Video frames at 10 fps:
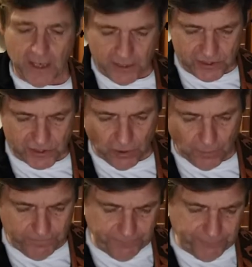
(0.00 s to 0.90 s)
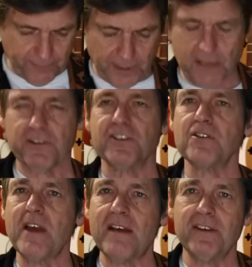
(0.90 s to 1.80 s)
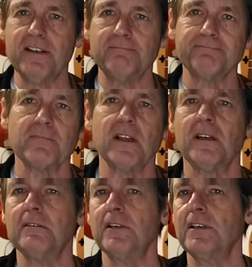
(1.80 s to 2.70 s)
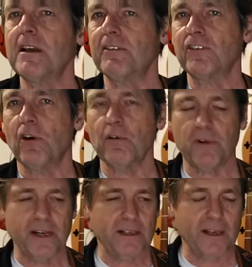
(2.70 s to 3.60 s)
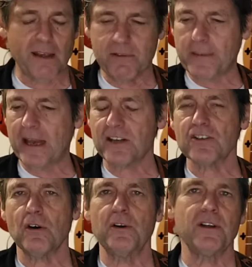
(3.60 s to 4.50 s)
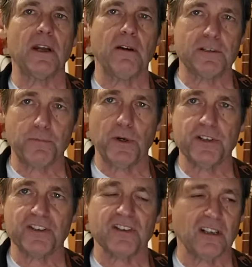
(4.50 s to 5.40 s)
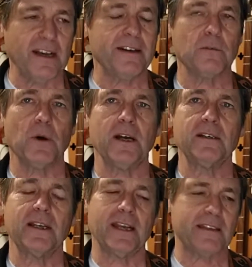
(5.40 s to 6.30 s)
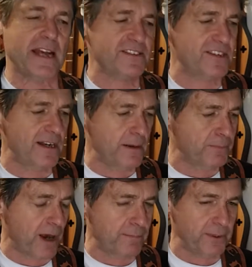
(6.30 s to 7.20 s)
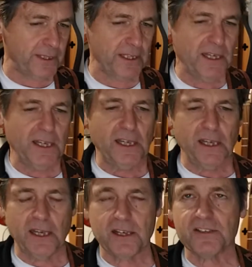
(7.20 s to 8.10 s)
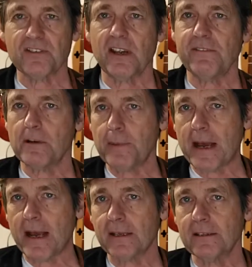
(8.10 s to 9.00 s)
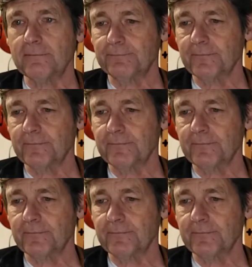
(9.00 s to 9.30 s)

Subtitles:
So if it's too heavy and you have a tone ring, a heavy banjo, you can always purchase a lighter one, get that set up properly, and save your back.